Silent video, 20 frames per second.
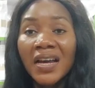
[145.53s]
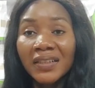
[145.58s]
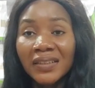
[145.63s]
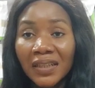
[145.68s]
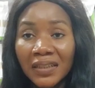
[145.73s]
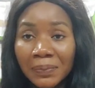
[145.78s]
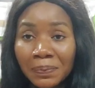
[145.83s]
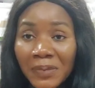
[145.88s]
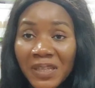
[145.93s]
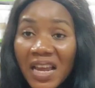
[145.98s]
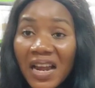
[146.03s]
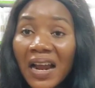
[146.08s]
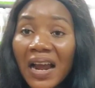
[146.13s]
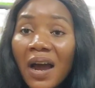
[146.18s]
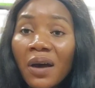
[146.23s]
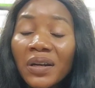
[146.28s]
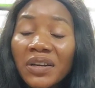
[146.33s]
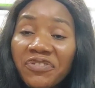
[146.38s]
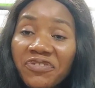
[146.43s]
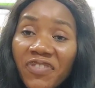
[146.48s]
they take
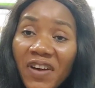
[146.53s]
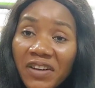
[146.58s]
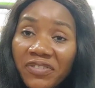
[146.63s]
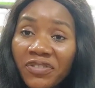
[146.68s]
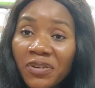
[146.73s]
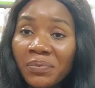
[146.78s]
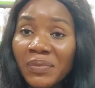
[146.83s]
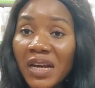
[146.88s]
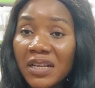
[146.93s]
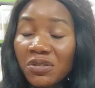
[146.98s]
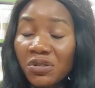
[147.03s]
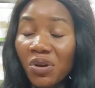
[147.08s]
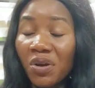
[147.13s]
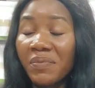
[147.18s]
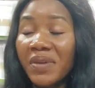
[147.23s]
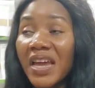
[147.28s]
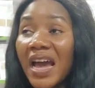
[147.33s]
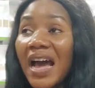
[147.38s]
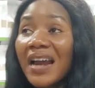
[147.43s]
out the fat from their tummy